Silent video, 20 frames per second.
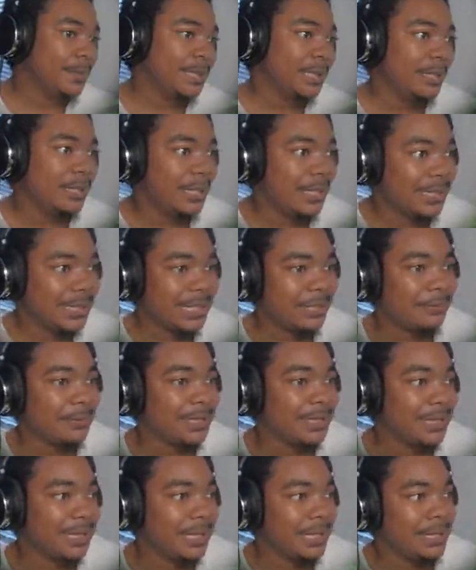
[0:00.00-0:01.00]
But yeah, as I
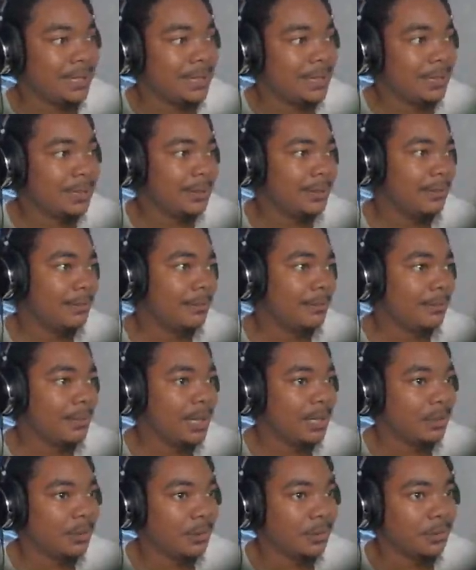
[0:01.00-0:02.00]
was saying,
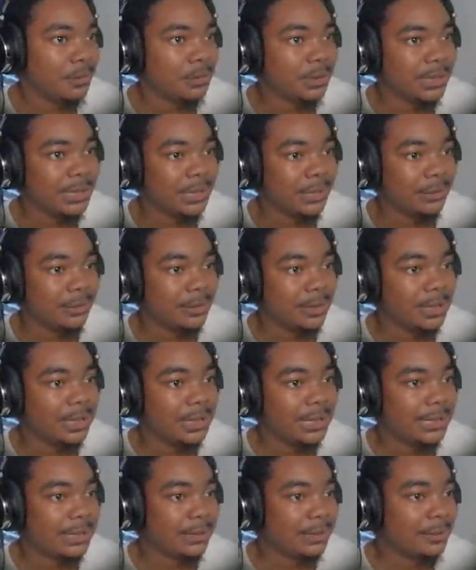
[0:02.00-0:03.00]
my whole tier
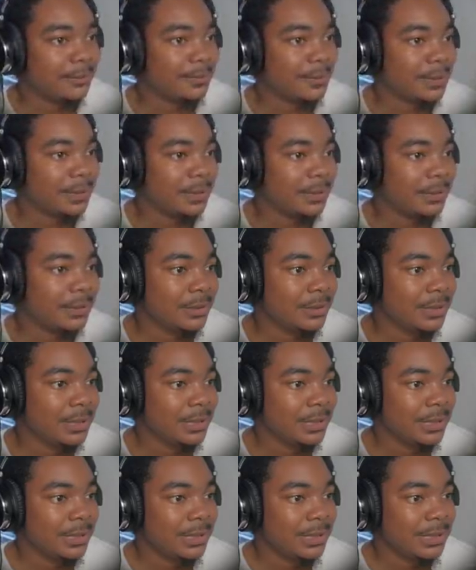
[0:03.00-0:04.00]
list of uh,
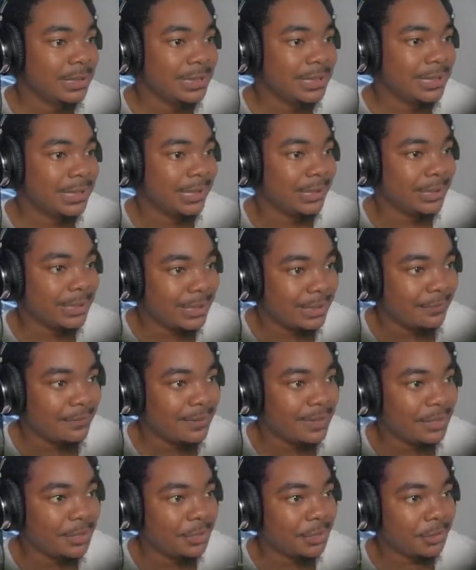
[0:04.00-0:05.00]
Sonic
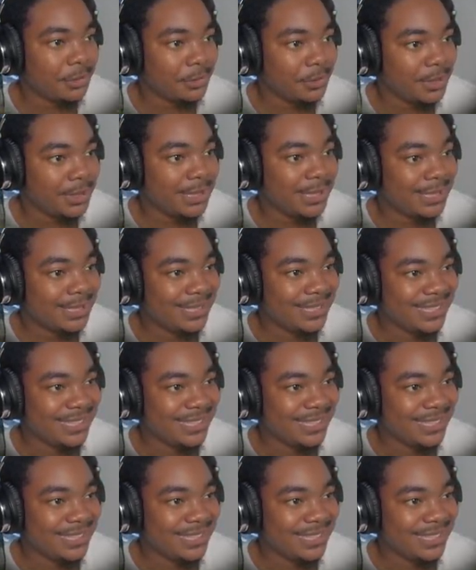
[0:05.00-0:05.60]
Adventures,